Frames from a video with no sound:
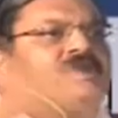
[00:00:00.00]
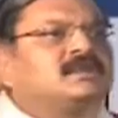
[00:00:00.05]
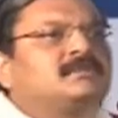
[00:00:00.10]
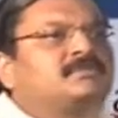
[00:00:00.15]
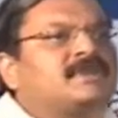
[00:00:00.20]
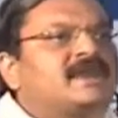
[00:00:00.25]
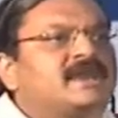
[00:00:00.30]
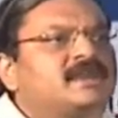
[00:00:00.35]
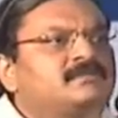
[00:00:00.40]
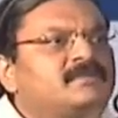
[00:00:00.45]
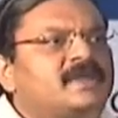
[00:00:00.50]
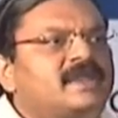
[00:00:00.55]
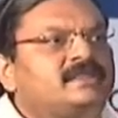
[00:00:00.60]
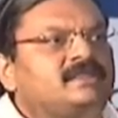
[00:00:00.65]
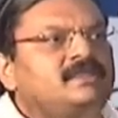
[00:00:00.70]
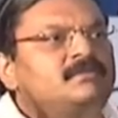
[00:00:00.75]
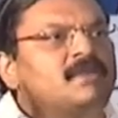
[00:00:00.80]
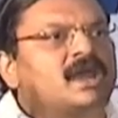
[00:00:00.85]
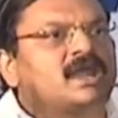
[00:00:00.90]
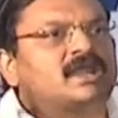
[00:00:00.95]
multiplied by
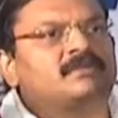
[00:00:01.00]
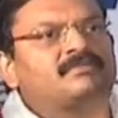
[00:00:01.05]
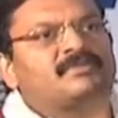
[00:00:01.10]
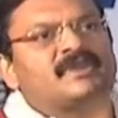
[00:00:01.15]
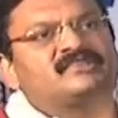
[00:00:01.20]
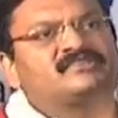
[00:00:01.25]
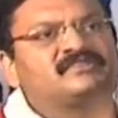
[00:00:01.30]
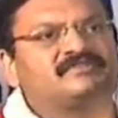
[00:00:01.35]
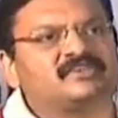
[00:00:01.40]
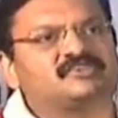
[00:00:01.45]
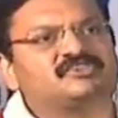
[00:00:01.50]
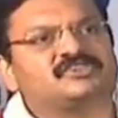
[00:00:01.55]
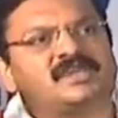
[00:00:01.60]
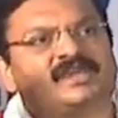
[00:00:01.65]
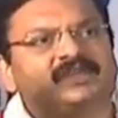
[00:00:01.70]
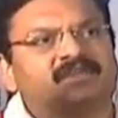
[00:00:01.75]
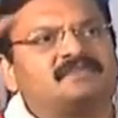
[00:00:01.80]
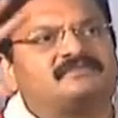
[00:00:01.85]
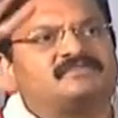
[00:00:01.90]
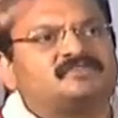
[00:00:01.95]
the market price of the
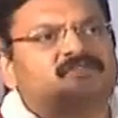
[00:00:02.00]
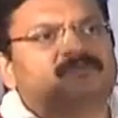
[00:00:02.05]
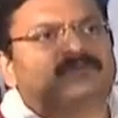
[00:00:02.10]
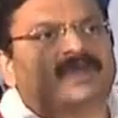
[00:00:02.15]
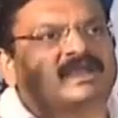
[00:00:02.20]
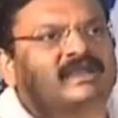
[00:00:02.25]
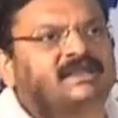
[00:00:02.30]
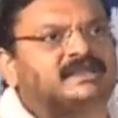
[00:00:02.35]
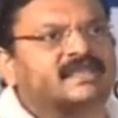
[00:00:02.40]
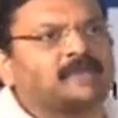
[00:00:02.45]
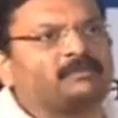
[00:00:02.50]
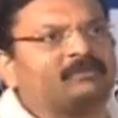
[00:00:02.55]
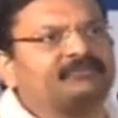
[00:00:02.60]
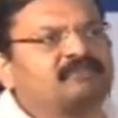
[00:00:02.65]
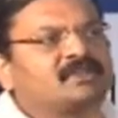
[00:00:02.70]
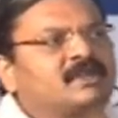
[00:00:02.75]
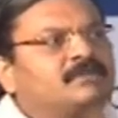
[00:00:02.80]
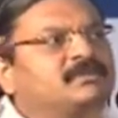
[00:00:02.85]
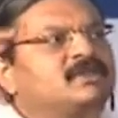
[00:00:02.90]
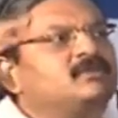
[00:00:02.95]
share gives you the market cap
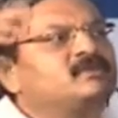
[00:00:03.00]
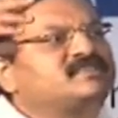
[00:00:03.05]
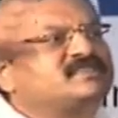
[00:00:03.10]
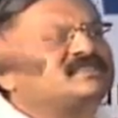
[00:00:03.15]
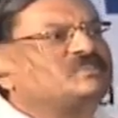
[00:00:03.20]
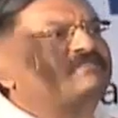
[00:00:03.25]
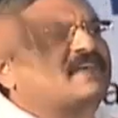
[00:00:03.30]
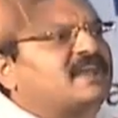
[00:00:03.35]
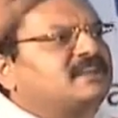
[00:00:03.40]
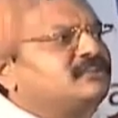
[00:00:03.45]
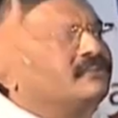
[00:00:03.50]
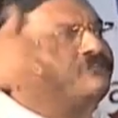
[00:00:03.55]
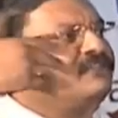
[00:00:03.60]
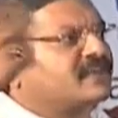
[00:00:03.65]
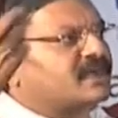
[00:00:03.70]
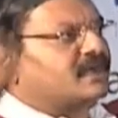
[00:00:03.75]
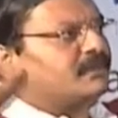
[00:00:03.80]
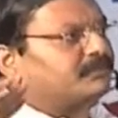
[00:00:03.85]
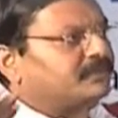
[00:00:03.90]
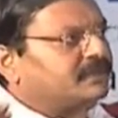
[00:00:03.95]
of the company, which is the value of
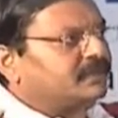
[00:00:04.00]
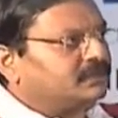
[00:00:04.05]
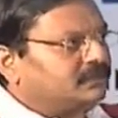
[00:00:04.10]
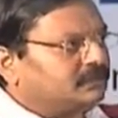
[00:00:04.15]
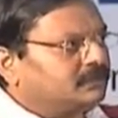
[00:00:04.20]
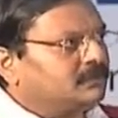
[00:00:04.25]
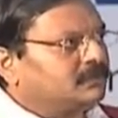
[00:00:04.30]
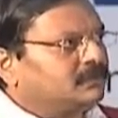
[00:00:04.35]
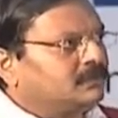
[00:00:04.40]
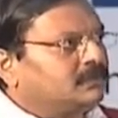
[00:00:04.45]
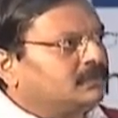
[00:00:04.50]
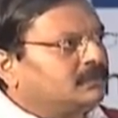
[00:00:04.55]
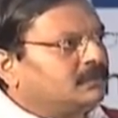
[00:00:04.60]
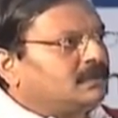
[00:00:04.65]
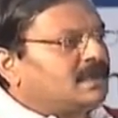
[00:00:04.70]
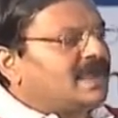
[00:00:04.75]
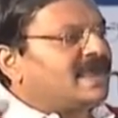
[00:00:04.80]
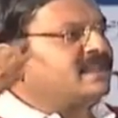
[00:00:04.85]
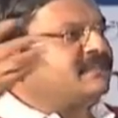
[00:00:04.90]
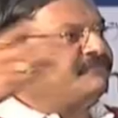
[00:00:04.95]
the company.
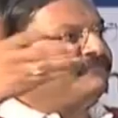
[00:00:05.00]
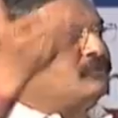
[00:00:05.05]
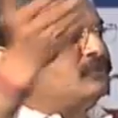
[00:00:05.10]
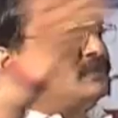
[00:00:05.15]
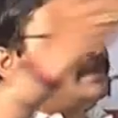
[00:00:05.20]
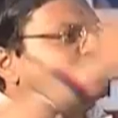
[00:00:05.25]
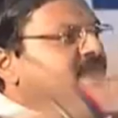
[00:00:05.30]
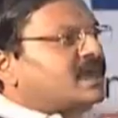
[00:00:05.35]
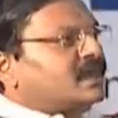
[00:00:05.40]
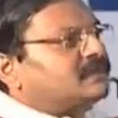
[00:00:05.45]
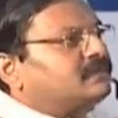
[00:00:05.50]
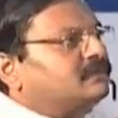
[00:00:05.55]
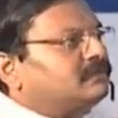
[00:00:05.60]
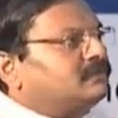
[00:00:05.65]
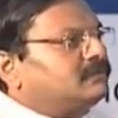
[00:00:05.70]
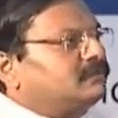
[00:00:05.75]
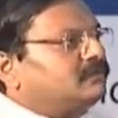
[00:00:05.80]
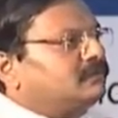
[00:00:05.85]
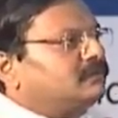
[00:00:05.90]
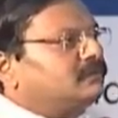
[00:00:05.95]
And if you deduct
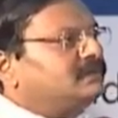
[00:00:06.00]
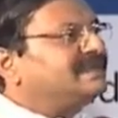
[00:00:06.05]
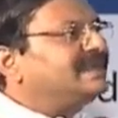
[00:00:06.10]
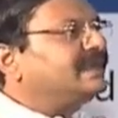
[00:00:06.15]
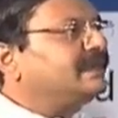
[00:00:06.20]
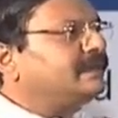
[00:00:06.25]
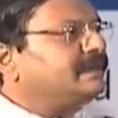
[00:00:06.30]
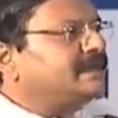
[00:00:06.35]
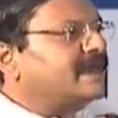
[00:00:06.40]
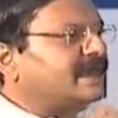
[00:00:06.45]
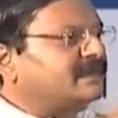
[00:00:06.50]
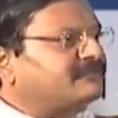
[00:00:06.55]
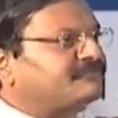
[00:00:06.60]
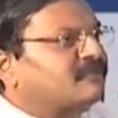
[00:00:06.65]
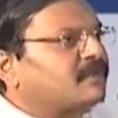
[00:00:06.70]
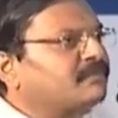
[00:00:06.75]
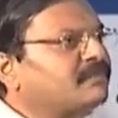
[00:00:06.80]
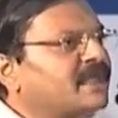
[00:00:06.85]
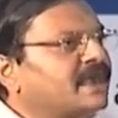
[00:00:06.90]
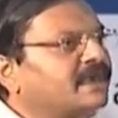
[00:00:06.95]
debt
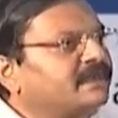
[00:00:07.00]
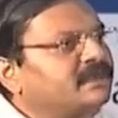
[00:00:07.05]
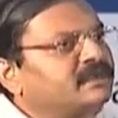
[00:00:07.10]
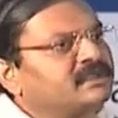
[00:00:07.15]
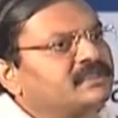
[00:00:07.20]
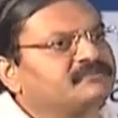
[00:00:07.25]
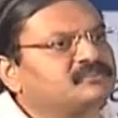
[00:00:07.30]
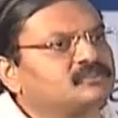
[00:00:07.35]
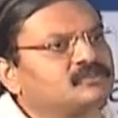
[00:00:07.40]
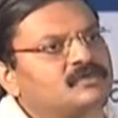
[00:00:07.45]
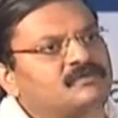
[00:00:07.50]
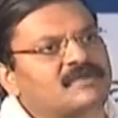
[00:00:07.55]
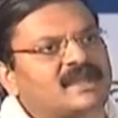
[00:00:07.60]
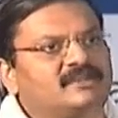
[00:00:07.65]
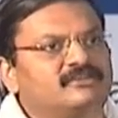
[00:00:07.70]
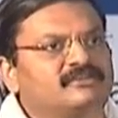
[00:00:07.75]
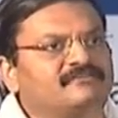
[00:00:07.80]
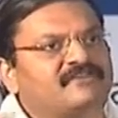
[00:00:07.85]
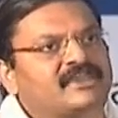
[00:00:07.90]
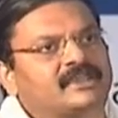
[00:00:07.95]
from that, it gives you the
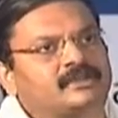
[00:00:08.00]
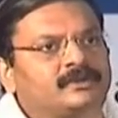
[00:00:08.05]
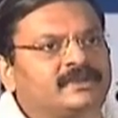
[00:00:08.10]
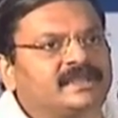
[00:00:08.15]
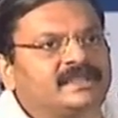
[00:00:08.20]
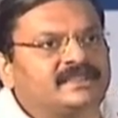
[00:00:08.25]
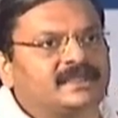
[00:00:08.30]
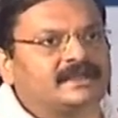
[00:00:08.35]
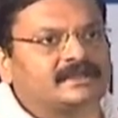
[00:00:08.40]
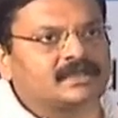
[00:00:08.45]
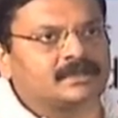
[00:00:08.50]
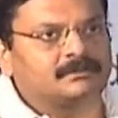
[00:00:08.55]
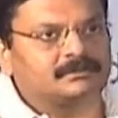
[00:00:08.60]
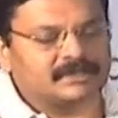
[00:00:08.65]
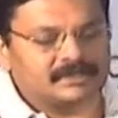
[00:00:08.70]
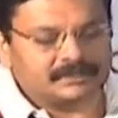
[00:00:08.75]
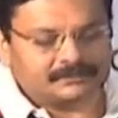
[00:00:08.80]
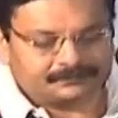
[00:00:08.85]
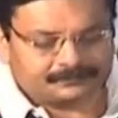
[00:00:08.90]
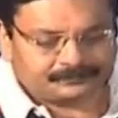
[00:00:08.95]
value of equity in that
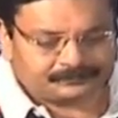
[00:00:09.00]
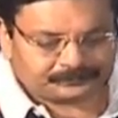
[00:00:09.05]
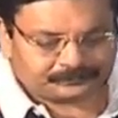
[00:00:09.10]
company.